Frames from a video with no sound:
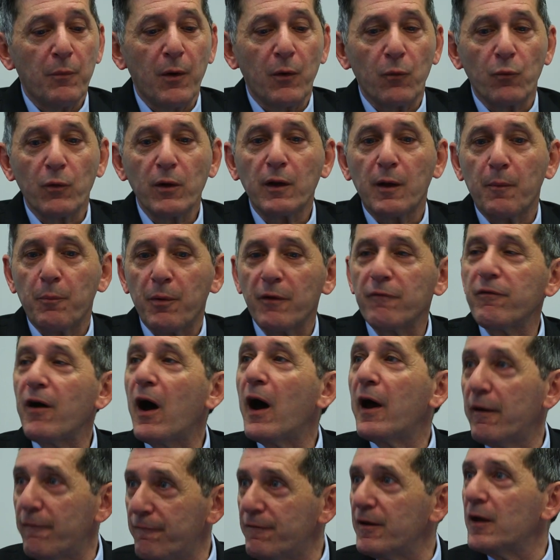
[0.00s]
but really
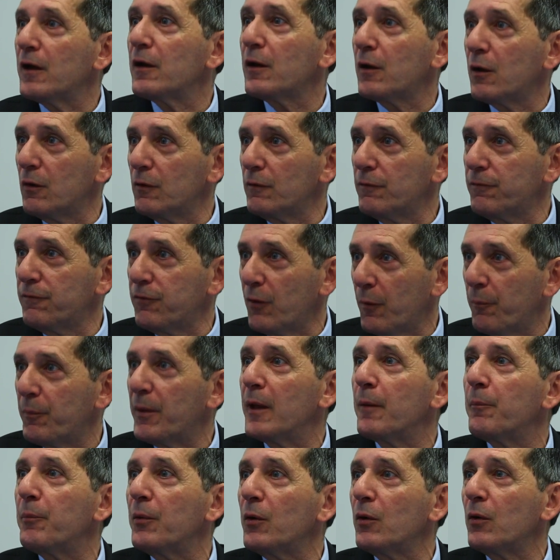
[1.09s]
provide a vehicle for
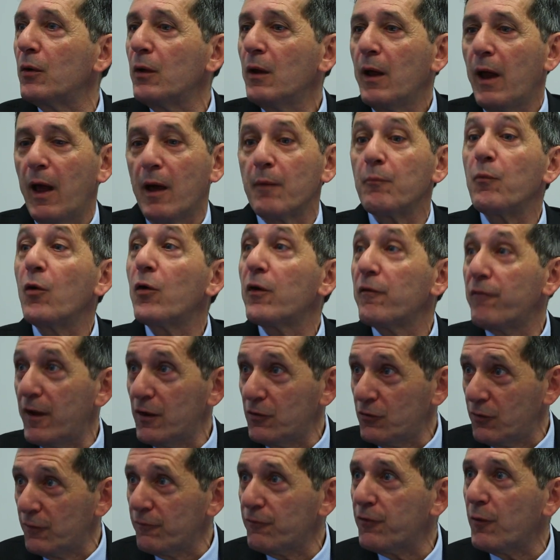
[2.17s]
people and
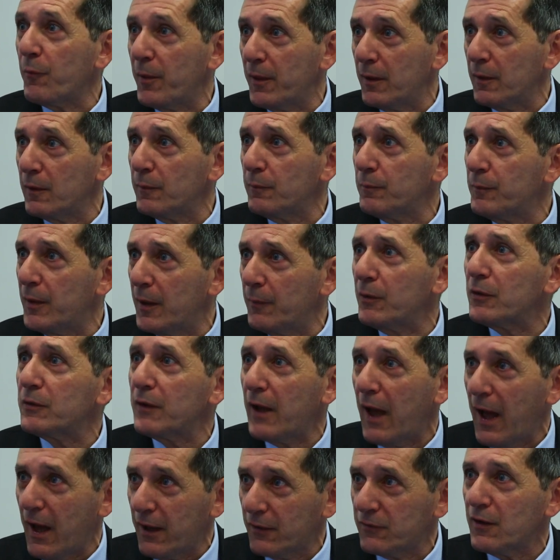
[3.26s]
motivation for pe people
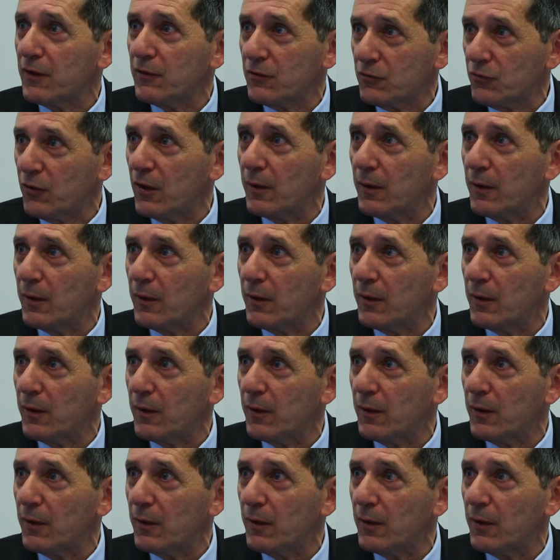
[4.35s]
to access